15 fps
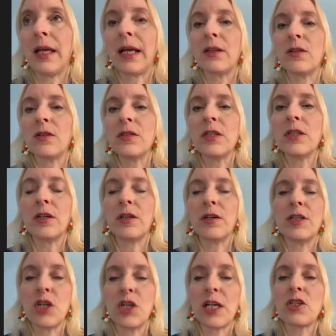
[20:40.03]
and I looked at her
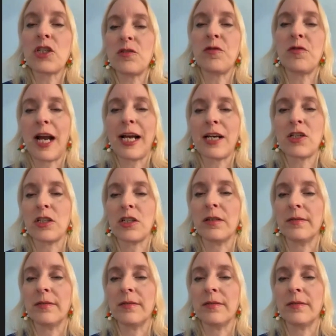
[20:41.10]
ejection fraction.